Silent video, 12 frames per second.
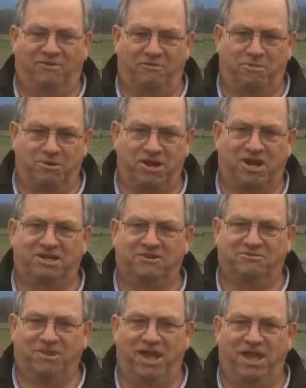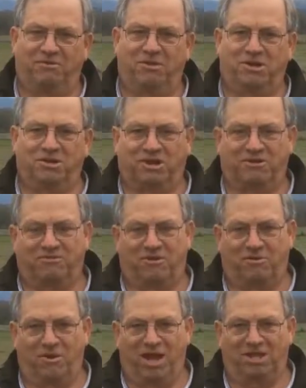for productive land when you're looking
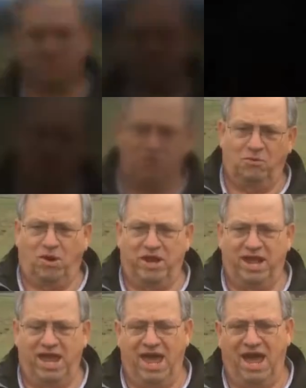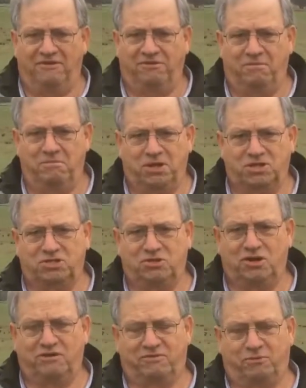for a ranch. You want to have a
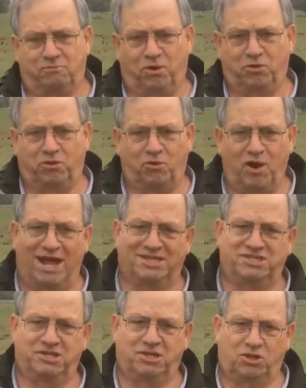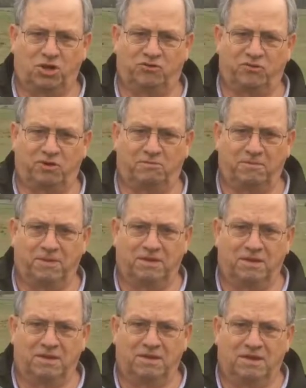mixture of both grass and clover.
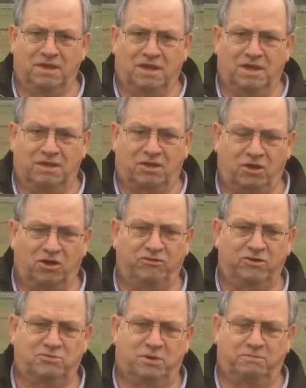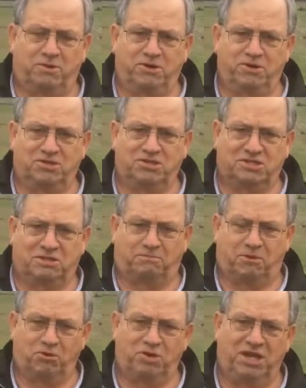The clover is what produces the
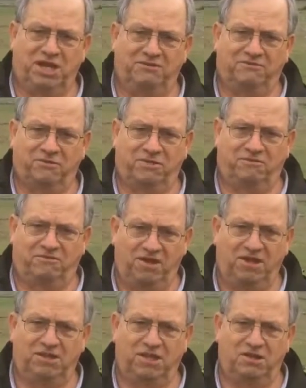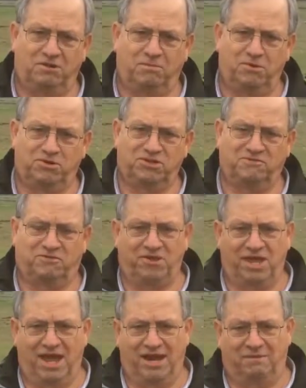protein for the feed that you're producing for the